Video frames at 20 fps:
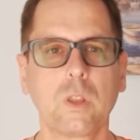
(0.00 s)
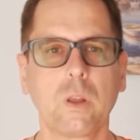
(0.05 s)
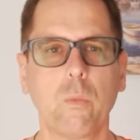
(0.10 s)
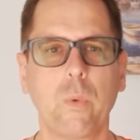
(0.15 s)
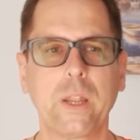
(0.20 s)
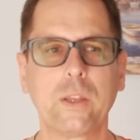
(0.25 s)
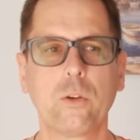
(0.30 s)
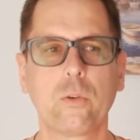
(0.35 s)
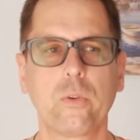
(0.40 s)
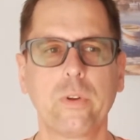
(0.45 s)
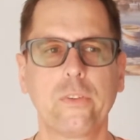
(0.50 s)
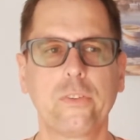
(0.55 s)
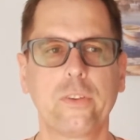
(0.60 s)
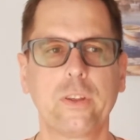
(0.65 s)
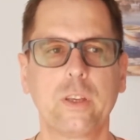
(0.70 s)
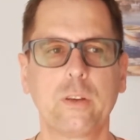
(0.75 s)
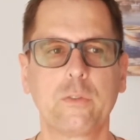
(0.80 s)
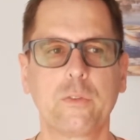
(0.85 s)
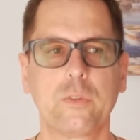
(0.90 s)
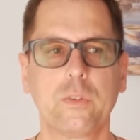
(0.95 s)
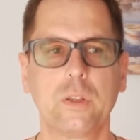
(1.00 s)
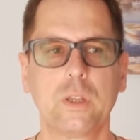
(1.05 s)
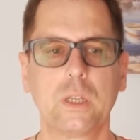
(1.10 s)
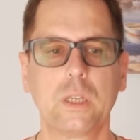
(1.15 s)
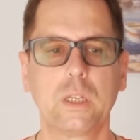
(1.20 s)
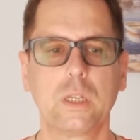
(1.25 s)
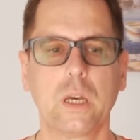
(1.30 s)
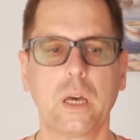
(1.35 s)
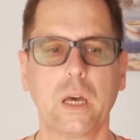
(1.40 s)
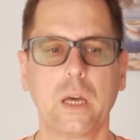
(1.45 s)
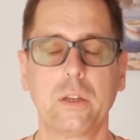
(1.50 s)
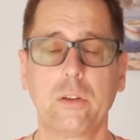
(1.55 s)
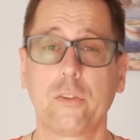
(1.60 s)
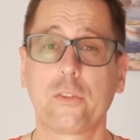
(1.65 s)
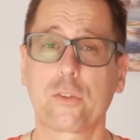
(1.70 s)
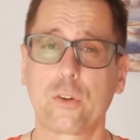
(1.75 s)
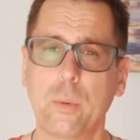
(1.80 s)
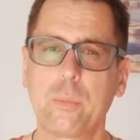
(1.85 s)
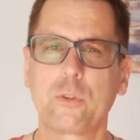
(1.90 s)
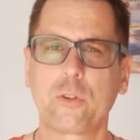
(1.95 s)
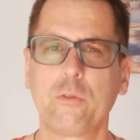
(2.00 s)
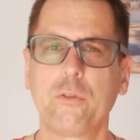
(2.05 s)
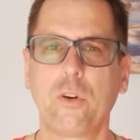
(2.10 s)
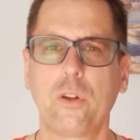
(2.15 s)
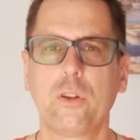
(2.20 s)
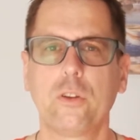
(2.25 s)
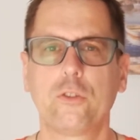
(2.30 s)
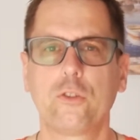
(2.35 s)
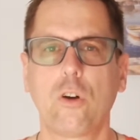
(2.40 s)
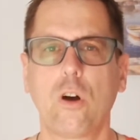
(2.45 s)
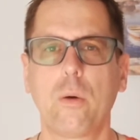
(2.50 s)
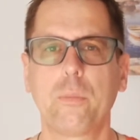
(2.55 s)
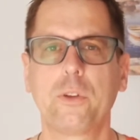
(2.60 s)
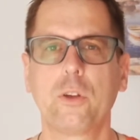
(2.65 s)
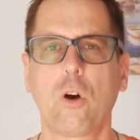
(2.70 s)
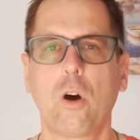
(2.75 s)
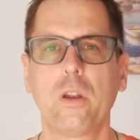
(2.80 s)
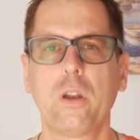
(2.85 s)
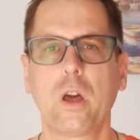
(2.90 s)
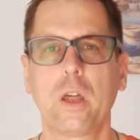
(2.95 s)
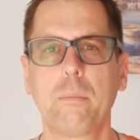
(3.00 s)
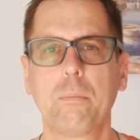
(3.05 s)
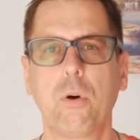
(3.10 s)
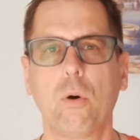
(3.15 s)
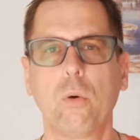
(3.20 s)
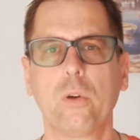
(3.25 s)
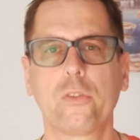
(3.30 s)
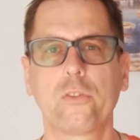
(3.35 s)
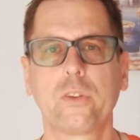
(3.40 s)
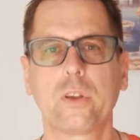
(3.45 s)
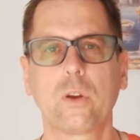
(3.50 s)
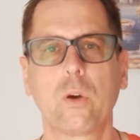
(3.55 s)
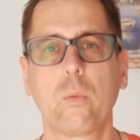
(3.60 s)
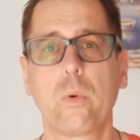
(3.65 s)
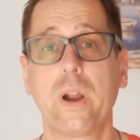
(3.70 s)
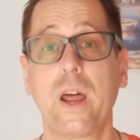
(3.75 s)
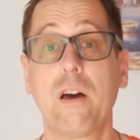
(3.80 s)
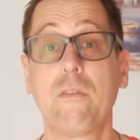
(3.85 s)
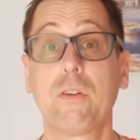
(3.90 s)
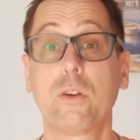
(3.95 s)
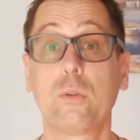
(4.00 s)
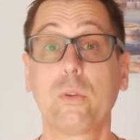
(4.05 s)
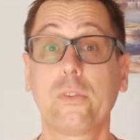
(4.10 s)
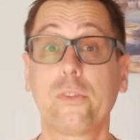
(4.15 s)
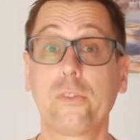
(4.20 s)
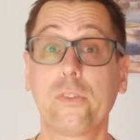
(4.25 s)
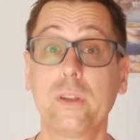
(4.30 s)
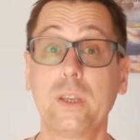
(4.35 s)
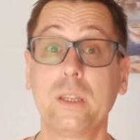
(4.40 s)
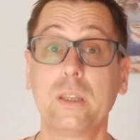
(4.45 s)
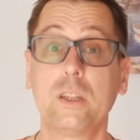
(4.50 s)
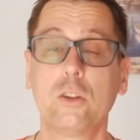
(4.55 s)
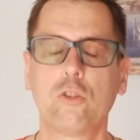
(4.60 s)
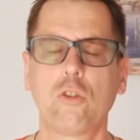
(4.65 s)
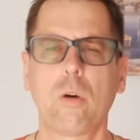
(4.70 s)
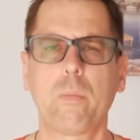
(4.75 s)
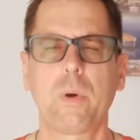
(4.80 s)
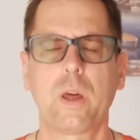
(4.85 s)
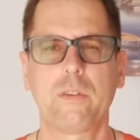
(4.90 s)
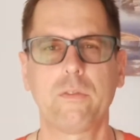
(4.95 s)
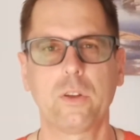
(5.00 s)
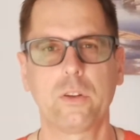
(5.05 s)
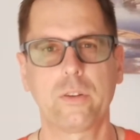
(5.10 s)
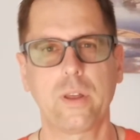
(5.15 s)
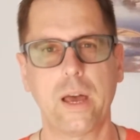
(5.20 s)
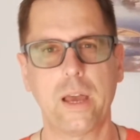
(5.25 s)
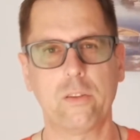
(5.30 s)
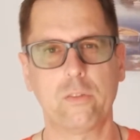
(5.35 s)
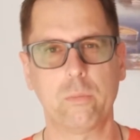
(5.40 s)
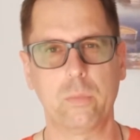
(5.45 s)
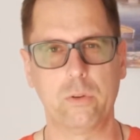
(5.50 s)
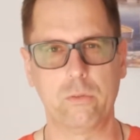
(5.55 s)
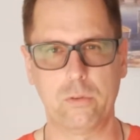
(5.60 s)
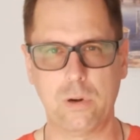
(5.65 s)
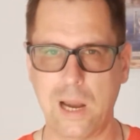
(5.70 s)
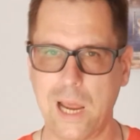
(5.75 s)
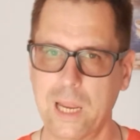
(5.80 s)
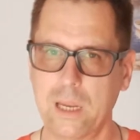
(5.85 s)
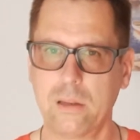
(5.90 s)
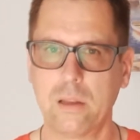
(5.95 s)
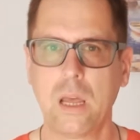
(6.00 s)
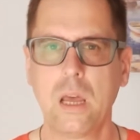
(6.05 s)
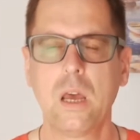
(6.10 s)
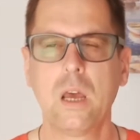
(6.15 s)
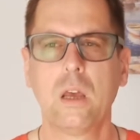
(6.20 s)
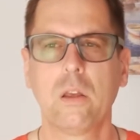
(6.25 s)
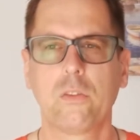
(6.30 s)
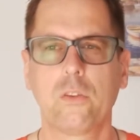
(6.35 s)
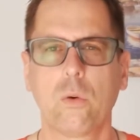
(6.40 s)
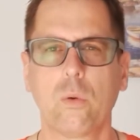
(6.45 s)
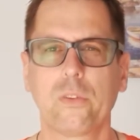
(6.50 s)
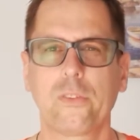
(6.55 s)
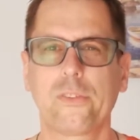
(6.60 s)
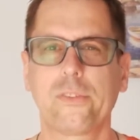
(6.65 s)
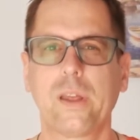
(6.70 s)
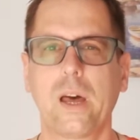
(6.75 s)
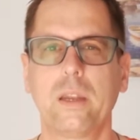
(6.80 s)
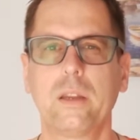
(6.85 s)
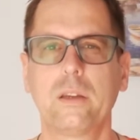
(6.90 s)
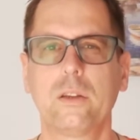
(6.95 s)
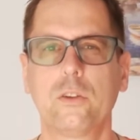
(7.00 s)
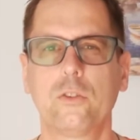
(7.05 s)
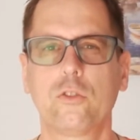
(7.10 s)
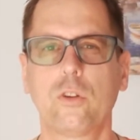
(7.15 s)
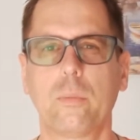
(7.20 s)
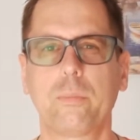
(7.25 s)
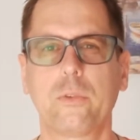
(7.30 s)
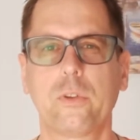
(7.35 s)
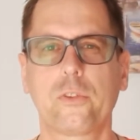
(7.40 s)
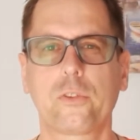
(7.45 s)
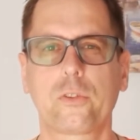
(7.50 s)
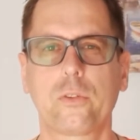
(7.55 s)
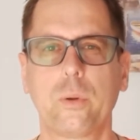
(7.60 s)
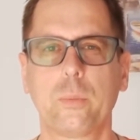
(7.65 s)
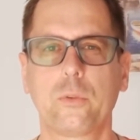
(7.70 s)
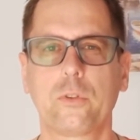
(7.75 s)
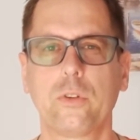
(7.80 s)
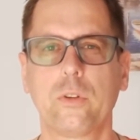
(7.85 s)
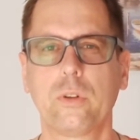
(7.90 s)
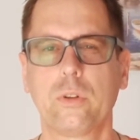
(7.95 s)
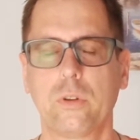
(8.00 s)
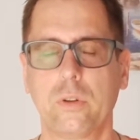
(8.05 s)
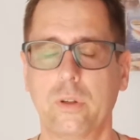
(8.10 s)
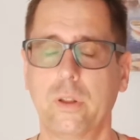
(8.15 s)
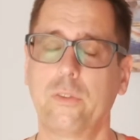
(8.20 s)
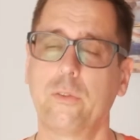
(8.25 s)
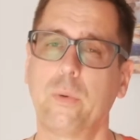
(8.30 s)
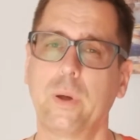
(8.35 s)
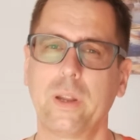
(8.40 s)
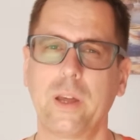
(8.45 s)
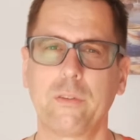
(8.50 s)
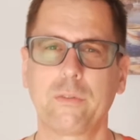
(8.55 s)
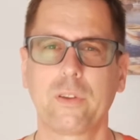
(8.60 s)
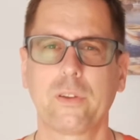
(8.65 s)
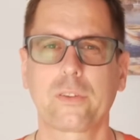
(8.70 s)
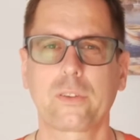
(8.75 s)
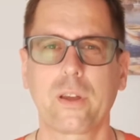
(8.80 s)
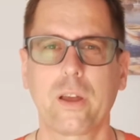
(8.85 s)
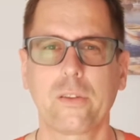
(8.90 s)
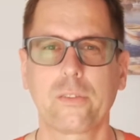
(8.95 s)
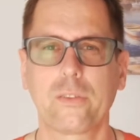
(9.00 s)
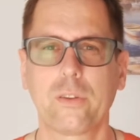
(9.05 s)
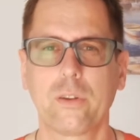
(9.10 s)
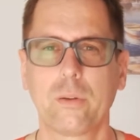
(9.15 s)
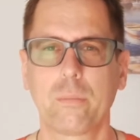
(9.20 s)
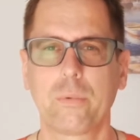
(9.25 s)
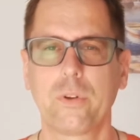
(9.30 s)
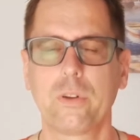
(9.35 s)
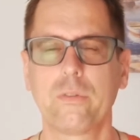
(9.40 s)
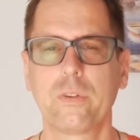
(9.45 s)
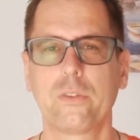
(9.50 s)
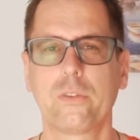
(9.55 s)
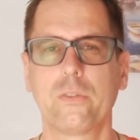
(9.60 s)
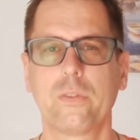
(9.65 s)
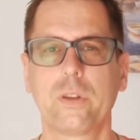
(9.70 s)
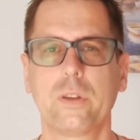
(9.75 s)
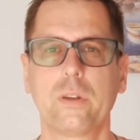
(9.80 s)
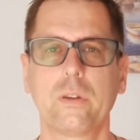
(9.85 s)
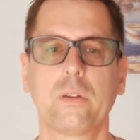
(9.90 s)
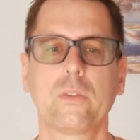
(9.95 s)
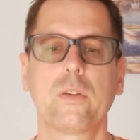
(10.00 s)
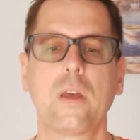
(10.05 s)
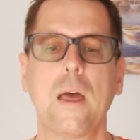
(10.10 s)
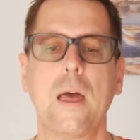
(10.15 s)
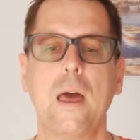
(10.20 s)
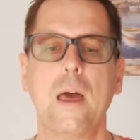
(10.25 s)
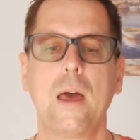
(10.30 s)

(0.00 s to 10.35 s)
when you receive the description for the job, the online posting, or wherever you see the job advertisement, right? So study the job description. That's what I've discussed in the previous videos.